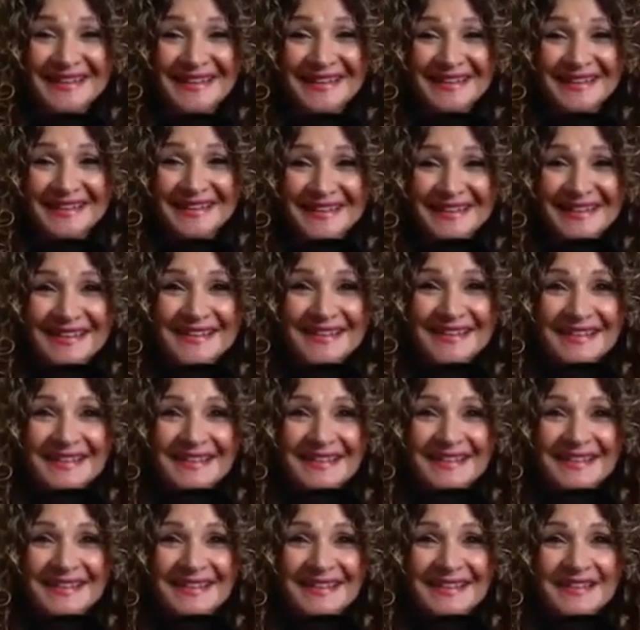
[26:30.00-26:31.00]

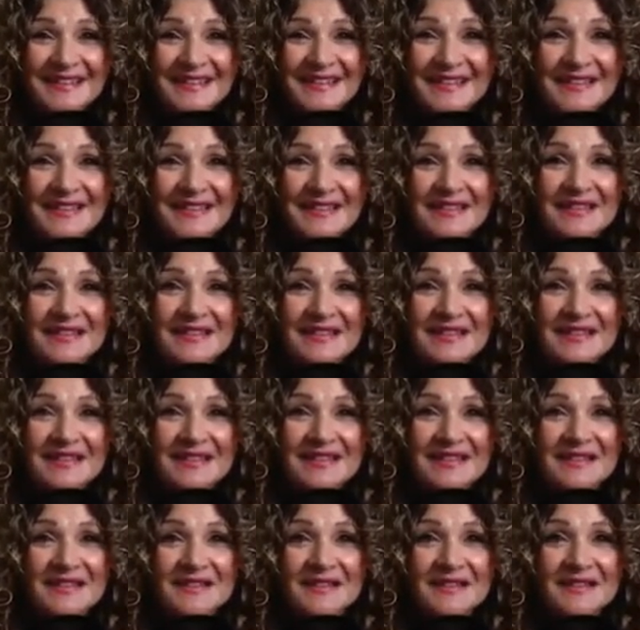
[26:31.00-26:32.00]

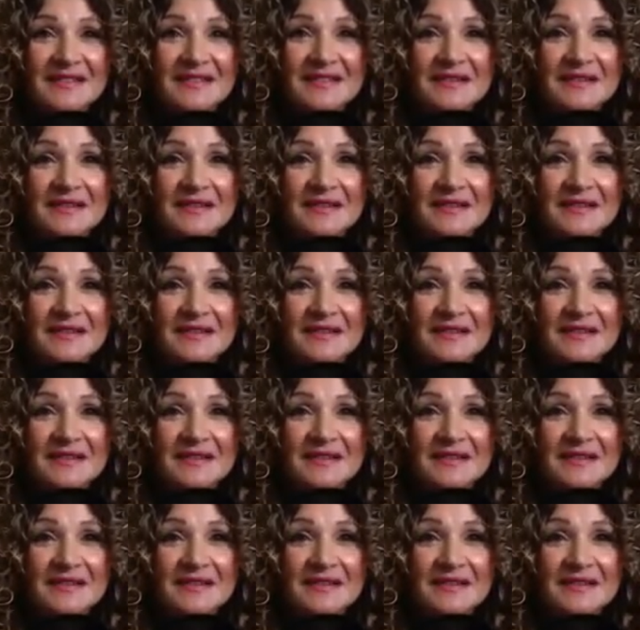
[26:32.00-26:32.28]
No words are spoken by the person on screen.